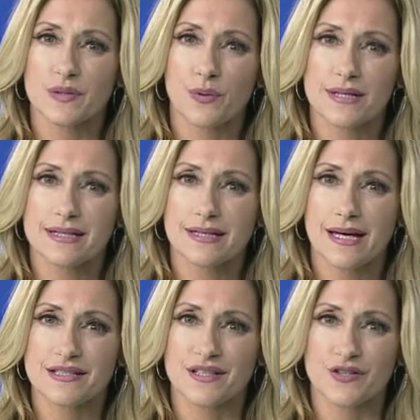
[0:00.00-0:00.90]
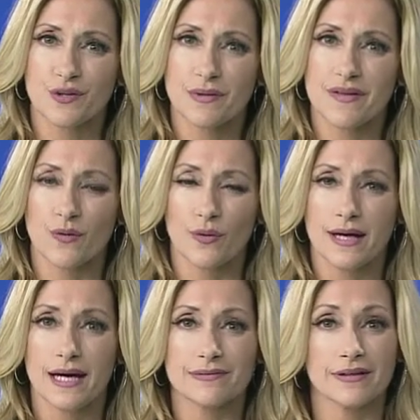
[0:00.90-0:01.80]
that the president has determined that we
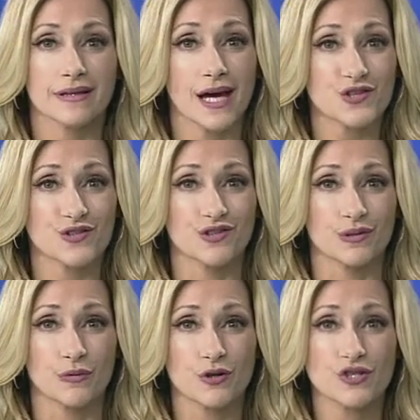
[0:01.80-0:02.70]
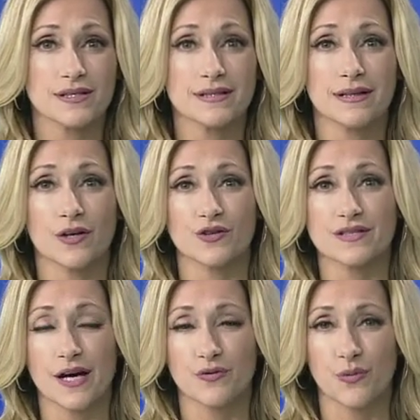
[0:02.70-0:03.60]
have a national emergency on our
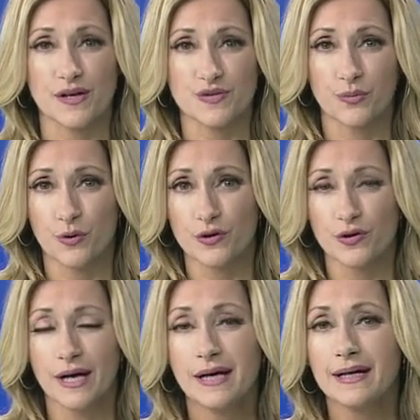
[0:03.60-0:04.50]
southwest border,